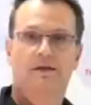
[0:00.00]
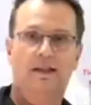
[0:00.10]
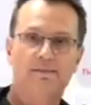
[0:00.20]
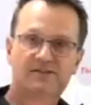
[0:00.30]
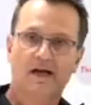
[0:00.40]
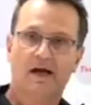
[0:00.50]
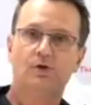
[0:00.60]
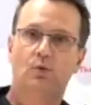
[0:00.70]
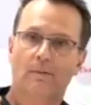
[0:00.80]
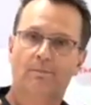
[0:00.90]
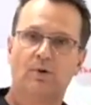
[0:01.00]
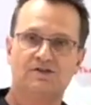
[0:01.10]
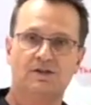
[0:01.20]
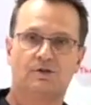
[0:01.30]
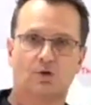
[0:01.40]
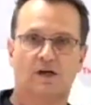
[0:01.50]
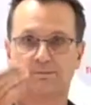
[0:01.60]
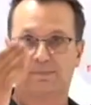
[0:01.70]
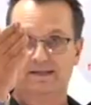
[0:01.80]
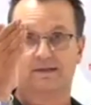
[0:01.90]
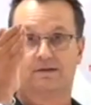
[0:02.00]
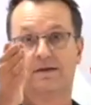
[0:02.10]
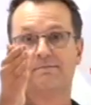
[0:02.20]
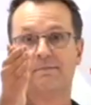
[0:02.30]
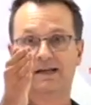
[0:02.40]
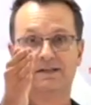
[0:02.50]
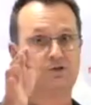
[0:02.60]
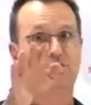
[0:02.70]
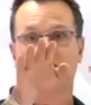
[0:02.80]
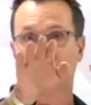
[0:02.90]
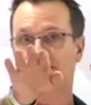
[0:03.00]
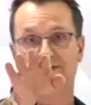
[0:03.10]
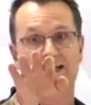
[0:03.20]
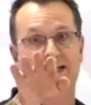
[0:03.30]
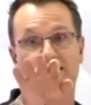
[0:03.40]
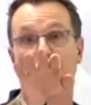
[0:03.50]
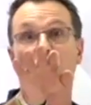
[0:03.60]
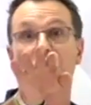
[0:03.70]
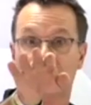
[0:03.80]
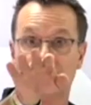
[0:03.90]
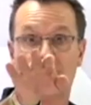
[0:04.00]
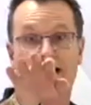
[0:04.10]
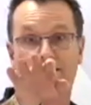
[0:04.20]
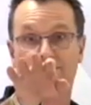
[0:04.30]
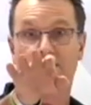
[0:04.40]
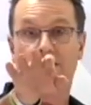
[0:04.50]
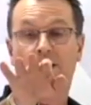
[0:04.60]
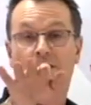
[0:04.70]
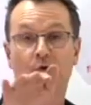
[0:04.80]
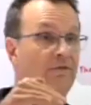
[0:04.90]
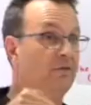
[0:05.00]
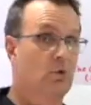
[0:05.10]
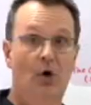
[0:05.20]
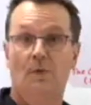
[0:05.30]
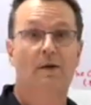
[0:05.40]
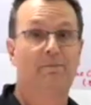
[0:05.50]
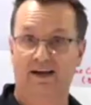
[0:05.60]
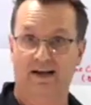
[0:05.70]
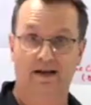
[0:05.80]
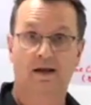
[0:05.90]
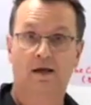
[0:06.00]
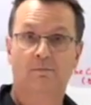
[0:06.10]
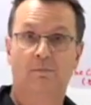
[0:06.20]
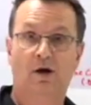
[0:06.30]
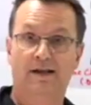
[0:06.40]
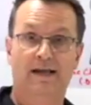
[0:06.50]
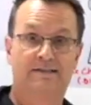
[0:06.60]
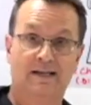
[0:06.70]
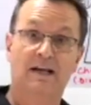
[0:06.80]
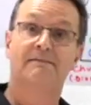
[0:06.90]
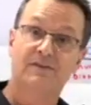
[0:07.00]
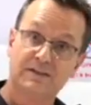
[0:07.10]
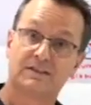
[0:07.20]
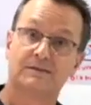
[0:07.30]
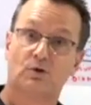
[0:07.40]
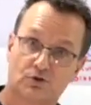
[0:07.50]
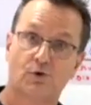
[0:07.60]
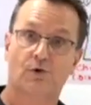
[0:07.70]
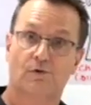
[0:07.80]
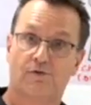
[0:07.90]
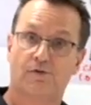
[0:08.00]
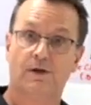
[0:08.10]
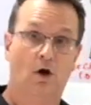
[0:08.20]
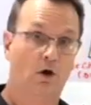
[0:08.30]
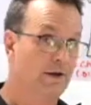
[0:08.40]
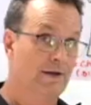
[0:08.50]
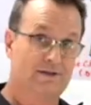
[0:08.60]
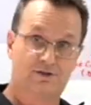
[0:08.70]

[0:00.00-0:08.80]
Now, let me tell you what bridging trust basically means. You've lived in it most of your life, you've grown up in it, but it's an invisible truth. It, it's